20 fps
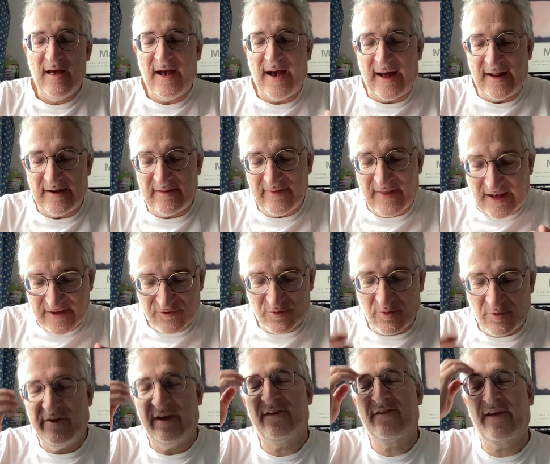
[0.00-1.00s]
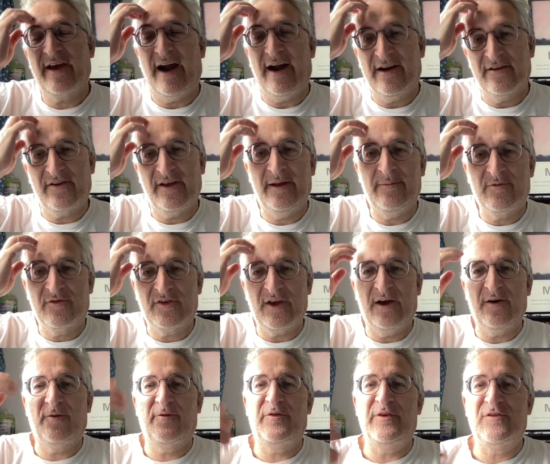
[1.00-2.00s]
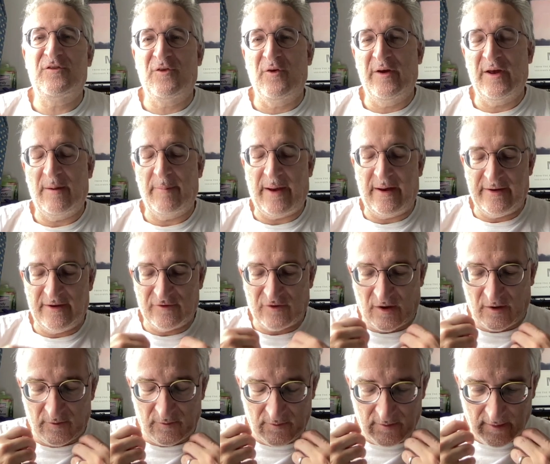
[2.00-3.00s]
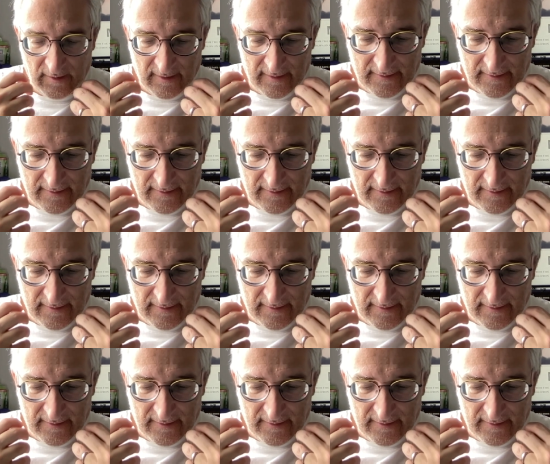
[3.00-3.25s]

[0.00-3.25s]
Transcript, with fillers: And that's what this character himself is doing about his own